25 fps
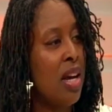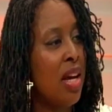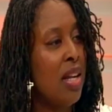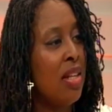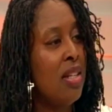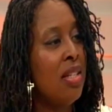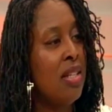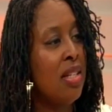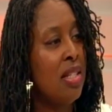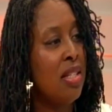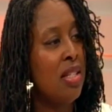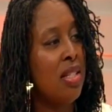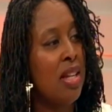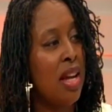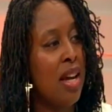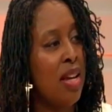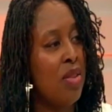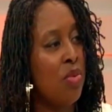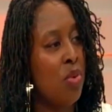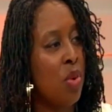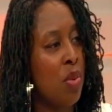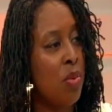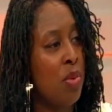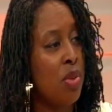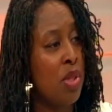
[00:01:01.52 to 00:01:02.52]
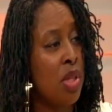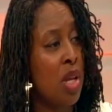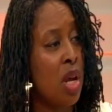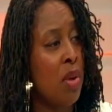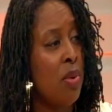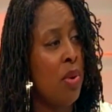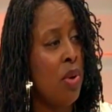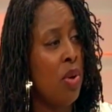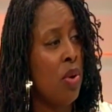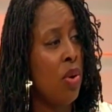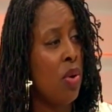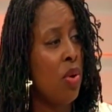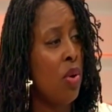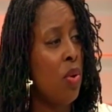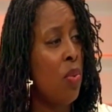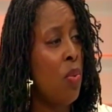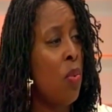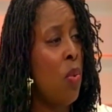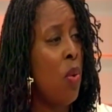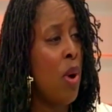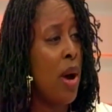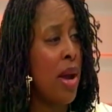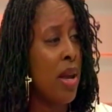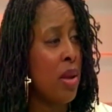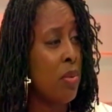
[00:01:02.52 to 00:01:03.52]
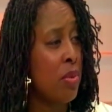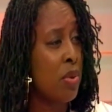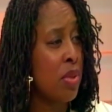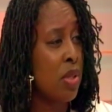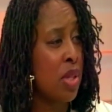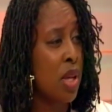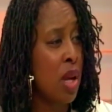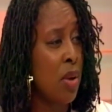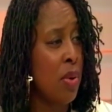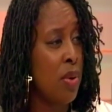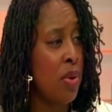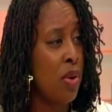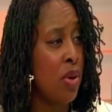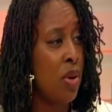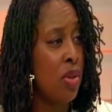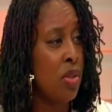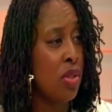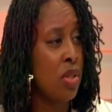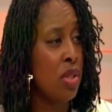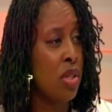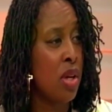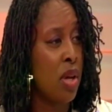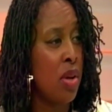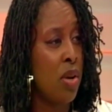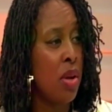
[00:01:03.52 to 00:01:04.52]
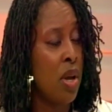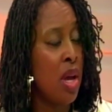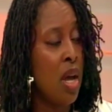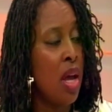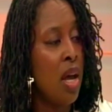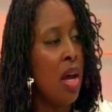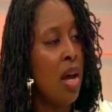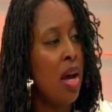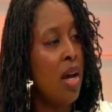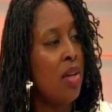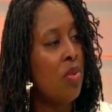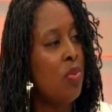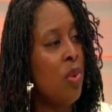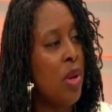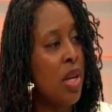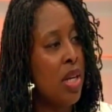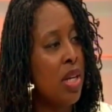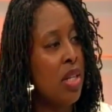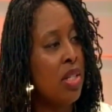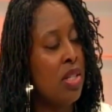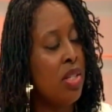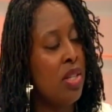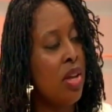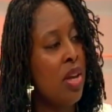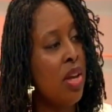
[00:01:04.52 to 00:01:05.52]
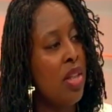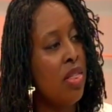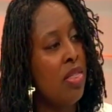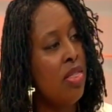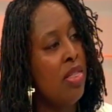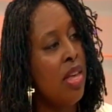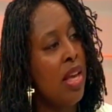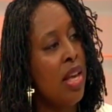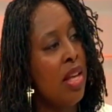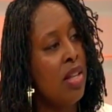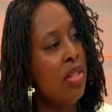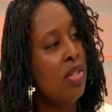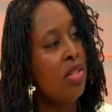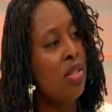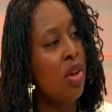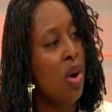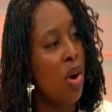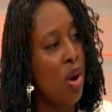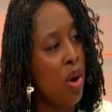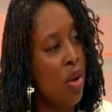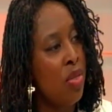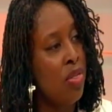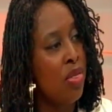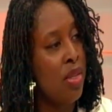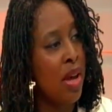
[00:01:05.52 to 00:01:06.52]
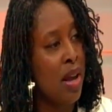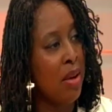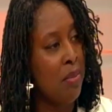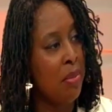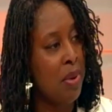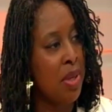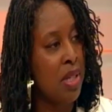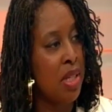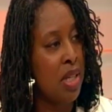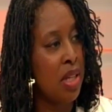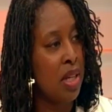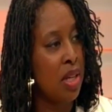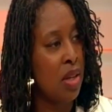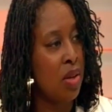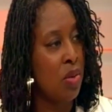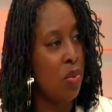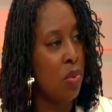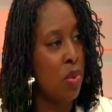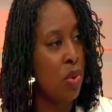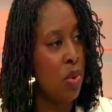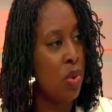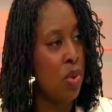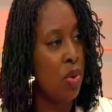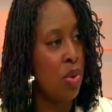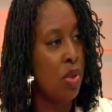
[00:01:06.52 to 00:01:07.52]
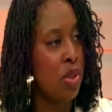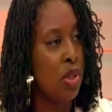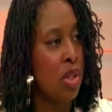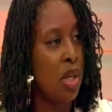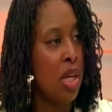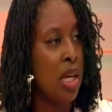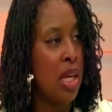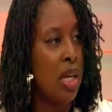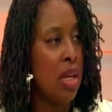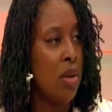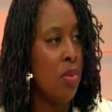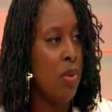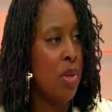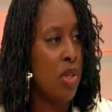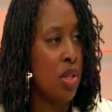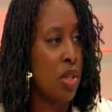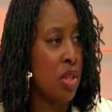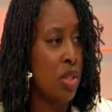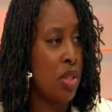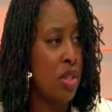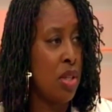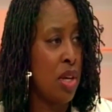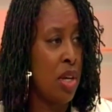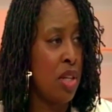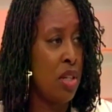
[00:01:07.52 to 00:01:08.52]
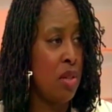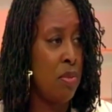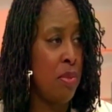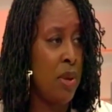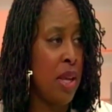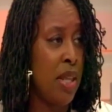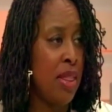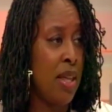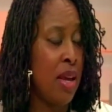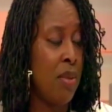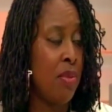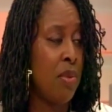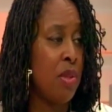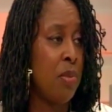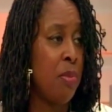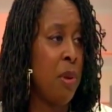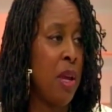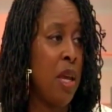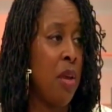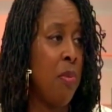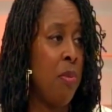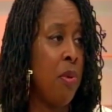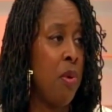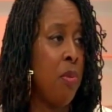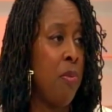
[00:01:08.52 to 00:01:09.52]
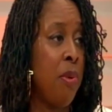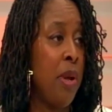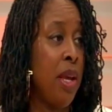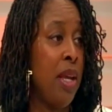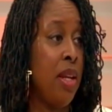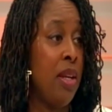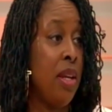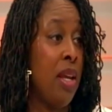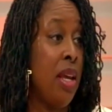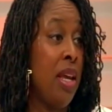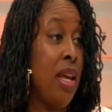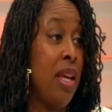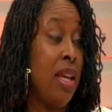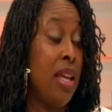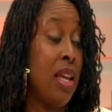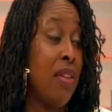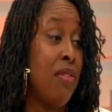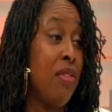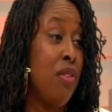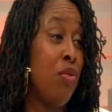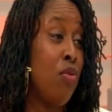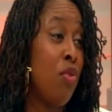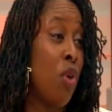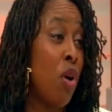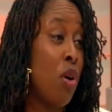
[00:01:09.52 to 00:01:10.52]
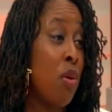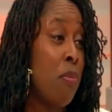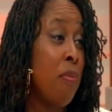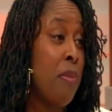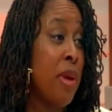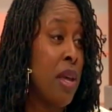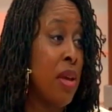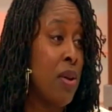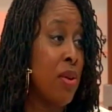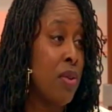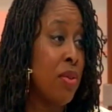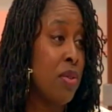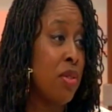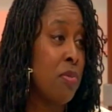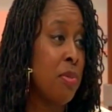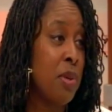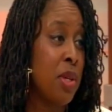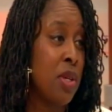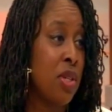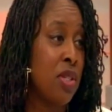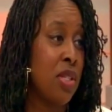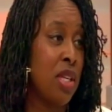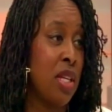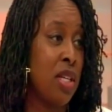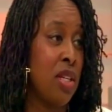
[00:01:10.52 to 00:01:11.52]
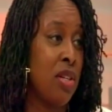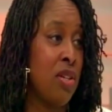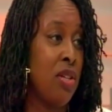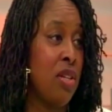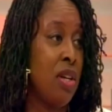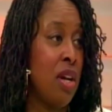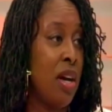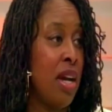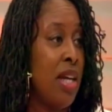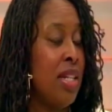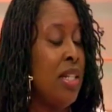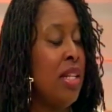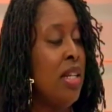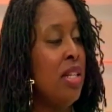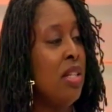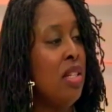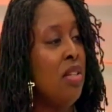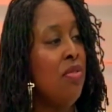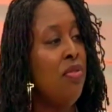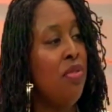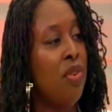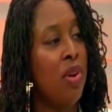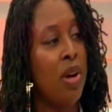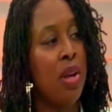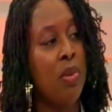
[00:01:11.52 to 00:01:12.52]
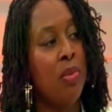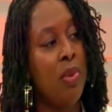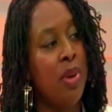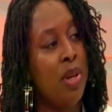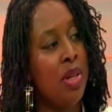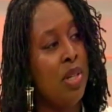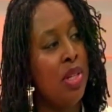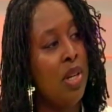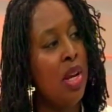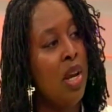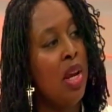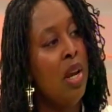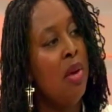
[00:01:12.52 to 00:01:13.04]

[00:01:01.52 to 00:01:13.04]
understand what was going on or why it was going on. So I'd witnessed certain things on that particular ward which concerned me, and that was people being given wrong meals because they couldn't identify which